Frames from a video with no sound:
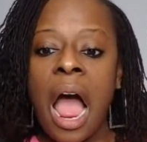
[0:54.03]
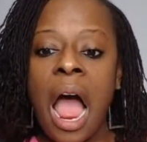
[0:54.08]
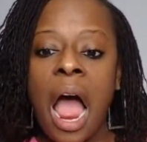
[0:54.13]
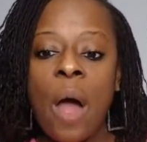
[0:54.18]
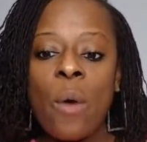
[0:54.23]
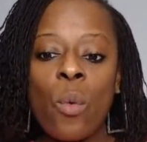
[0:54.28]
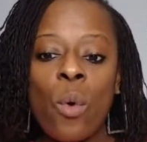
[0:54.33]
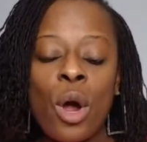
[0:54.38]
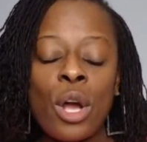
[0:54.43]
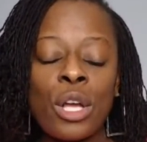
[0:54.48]

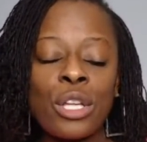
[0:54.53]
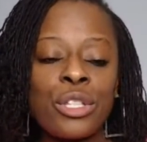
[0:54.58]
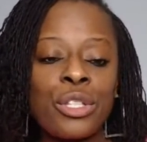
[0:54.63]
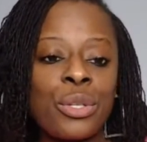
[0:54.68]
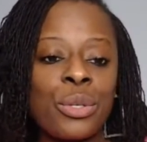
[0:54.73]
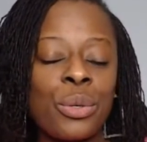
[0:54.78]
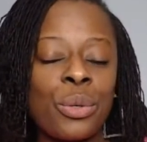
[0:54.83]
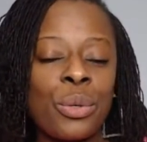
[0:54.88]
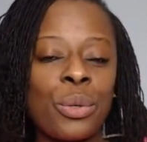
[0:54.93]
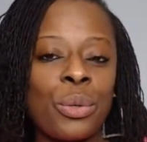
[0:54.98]
I want
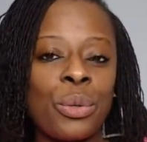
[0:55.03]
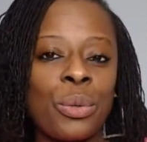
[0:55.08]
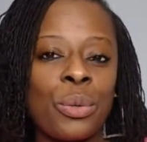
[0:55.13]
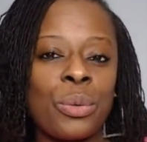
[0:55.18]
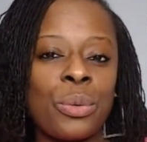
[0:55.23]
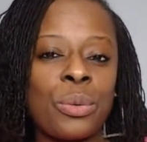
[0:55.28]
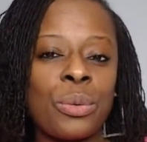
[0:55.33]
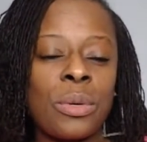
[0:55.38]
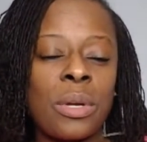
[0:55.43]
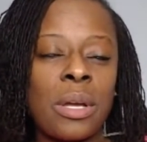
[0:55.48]

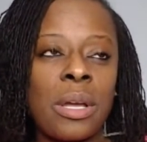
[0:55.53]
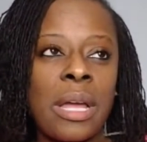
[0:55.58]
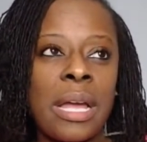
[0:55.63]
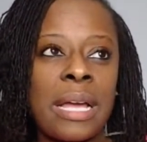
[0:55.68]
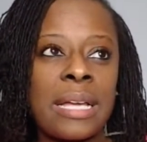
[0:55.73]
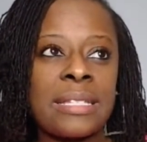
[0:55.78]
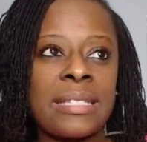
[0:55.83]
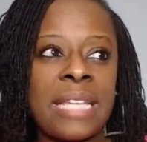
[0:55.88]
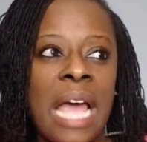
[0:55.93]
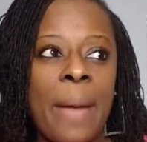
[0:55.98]
to
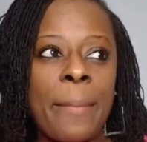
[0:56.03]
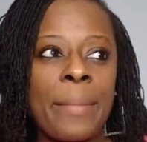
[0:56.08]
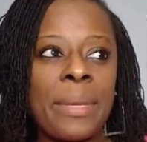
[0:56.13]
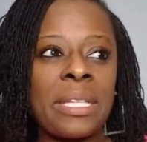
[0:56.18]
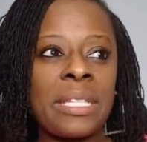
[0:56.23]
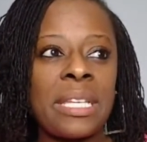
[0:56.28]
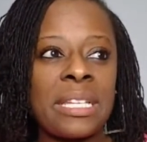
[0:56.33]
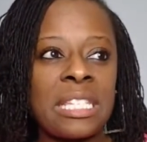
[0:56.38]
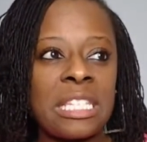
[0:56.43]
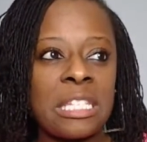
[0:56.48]

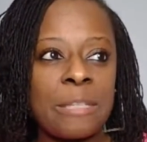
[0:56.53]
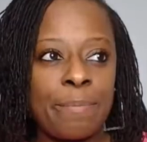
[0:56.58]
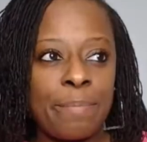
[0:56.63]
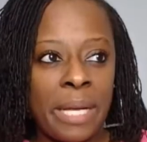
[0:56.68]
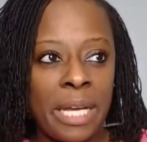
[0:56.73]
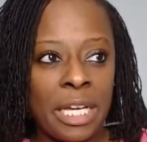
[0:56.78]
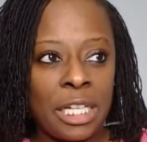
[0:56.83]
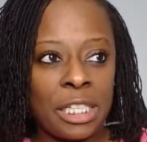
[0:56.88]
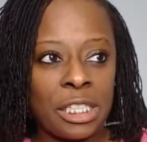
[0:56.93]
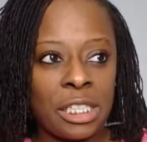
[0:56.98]
examine this
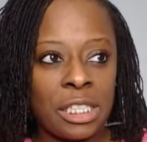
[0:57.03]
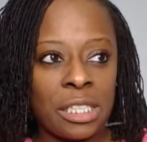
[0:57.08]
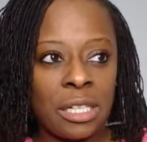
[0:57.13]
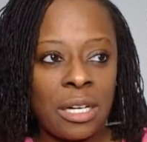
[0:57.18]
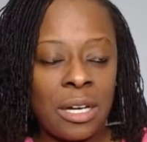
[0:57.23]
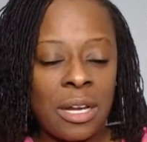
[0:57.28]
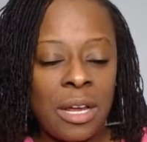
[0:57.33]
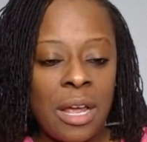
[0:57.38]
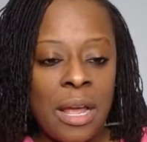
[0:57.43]
speech